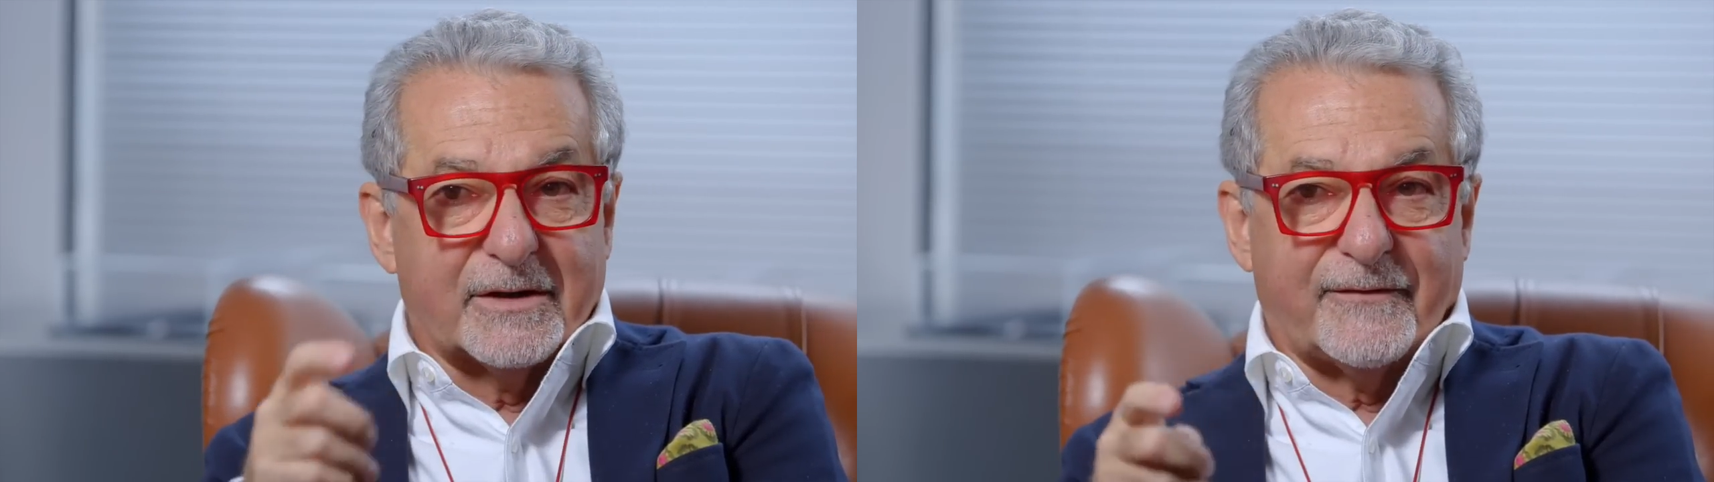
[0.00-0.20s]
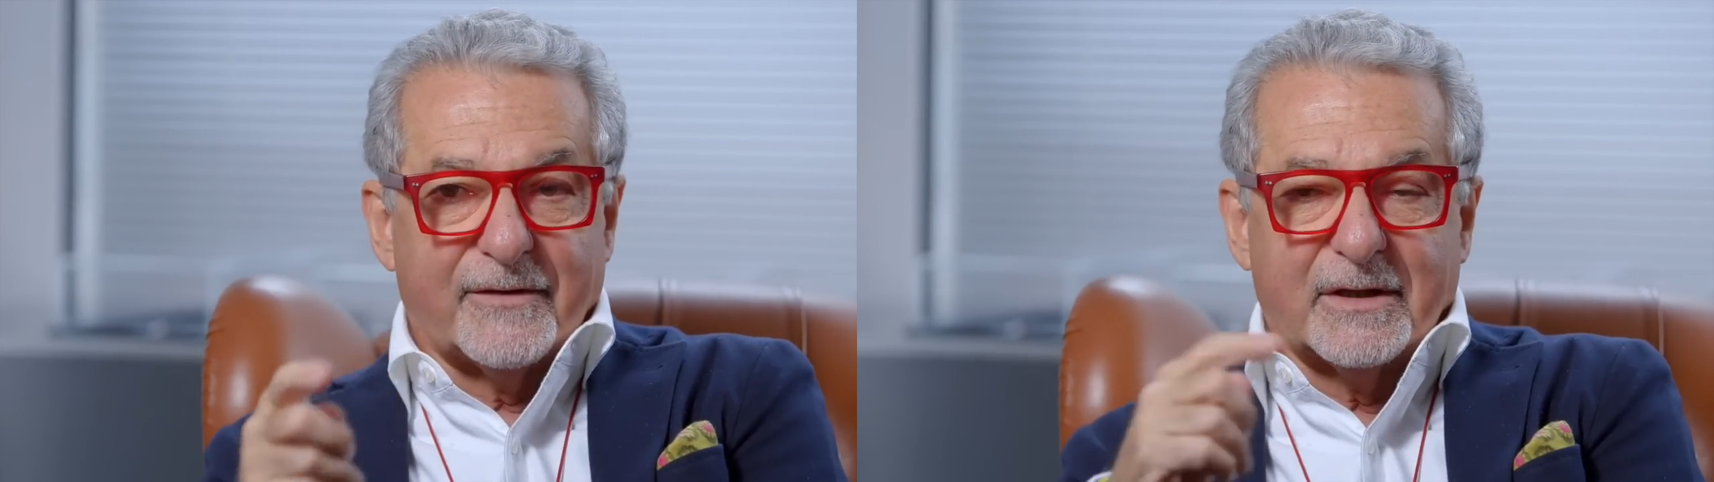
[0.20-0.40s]

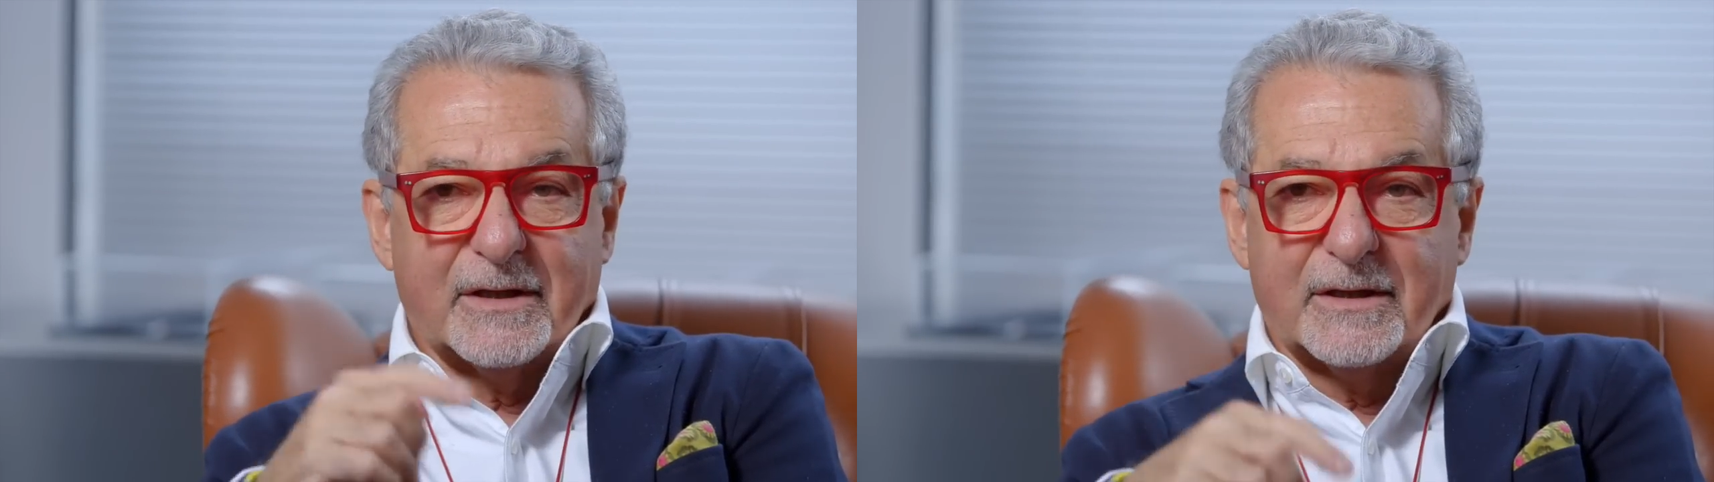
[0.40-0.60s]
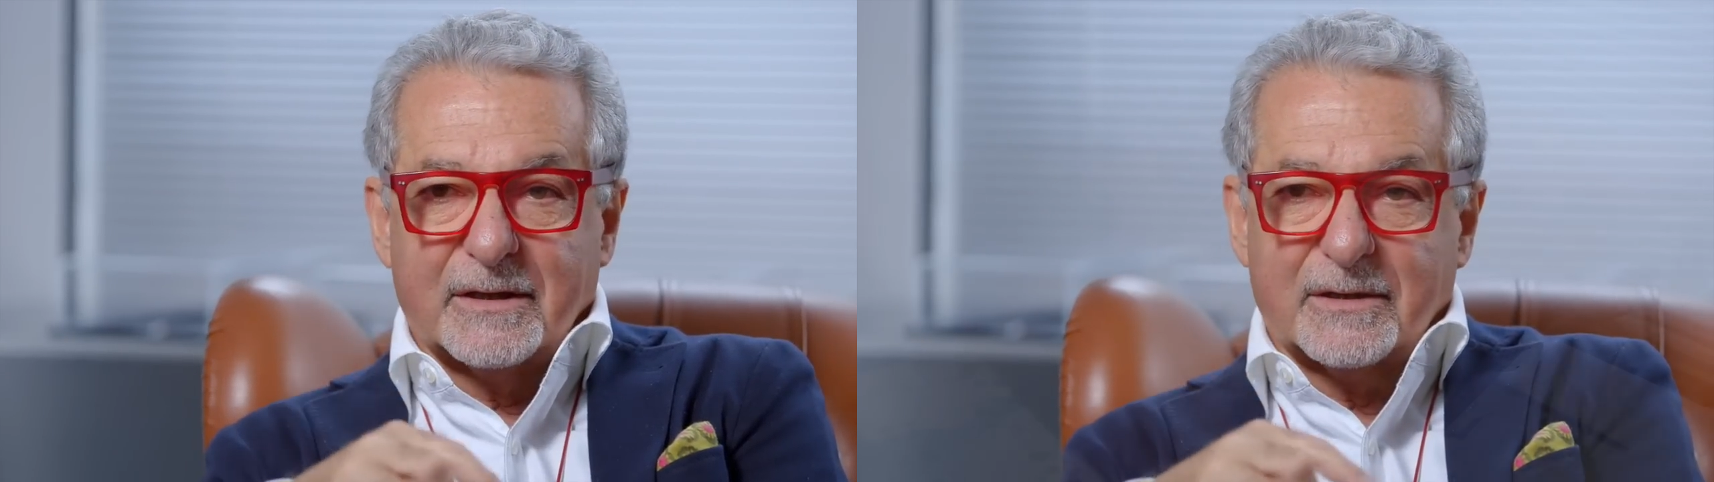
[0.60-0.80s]

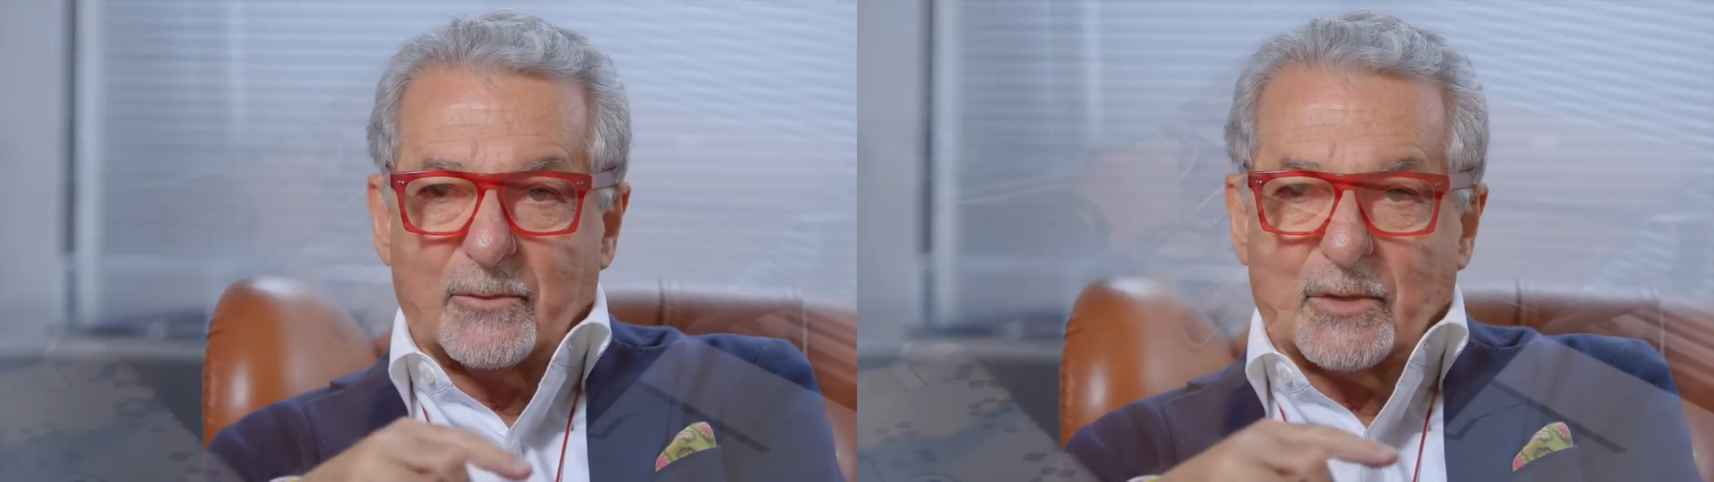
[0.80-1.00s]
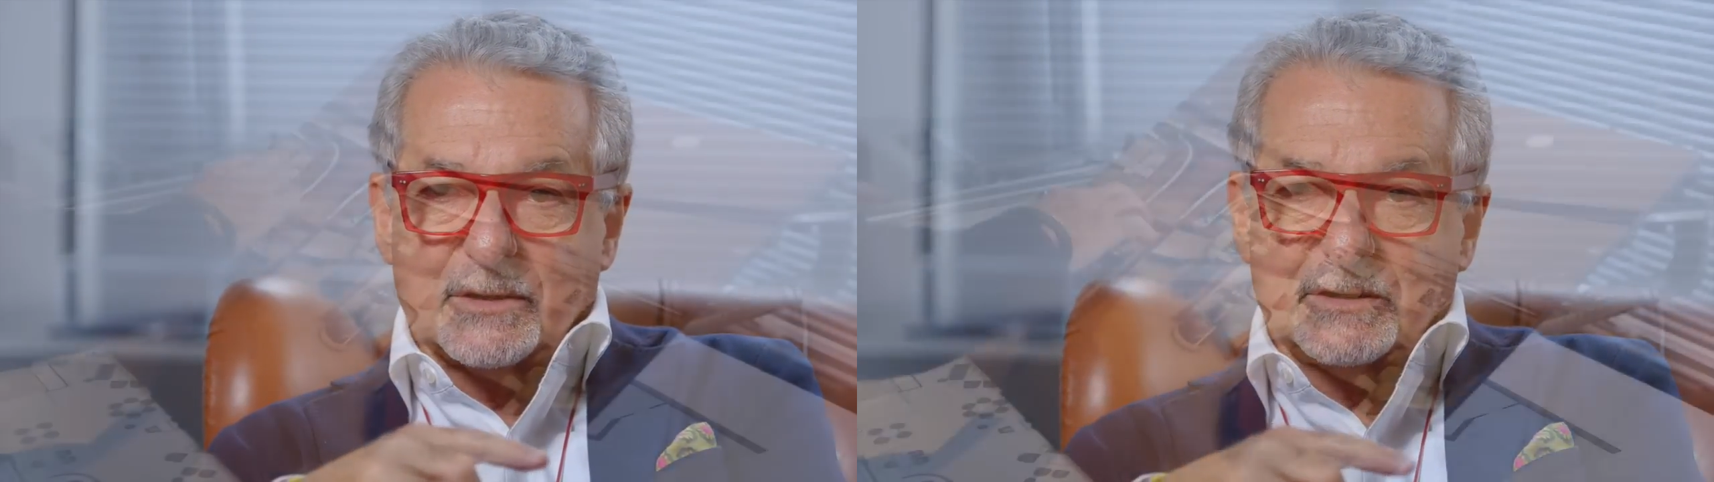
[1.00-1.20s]
differently than
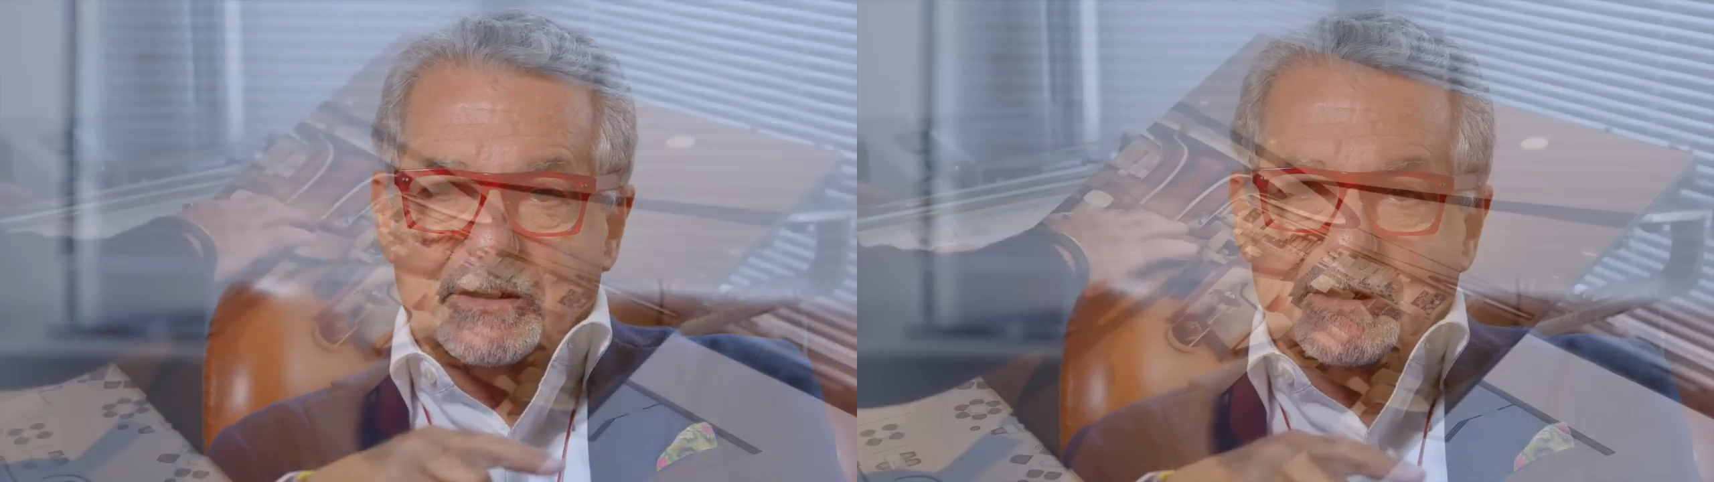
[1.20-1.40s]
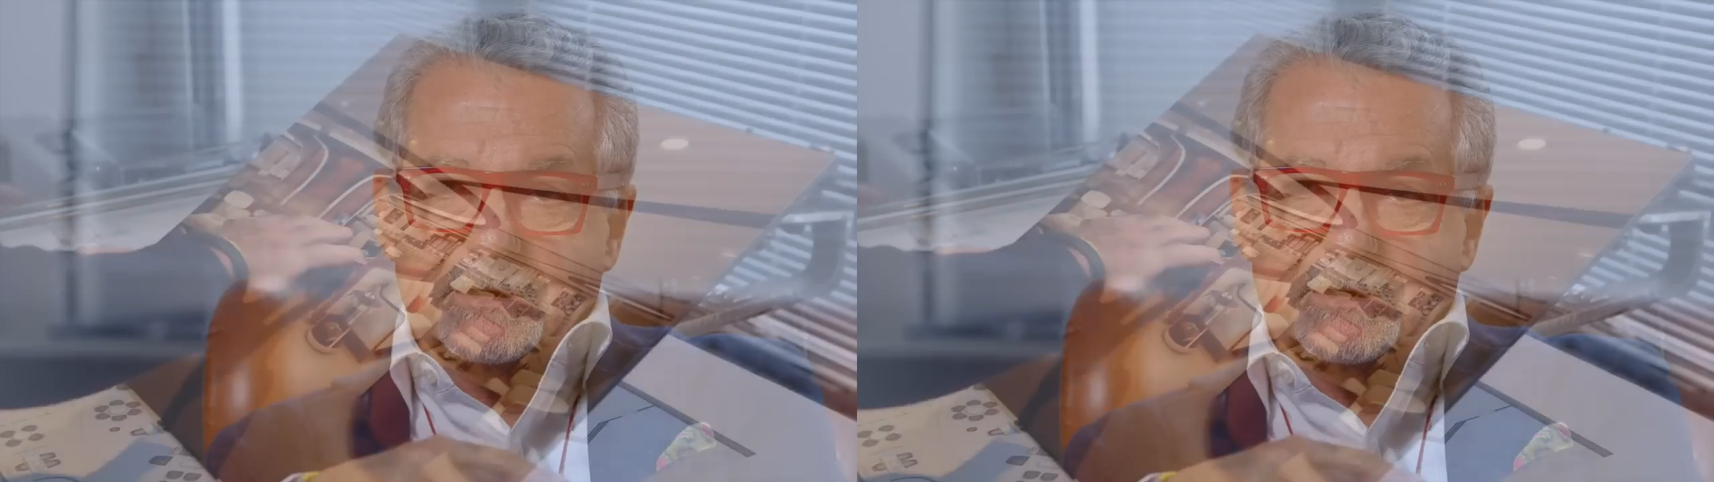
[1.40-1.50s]
the ones on the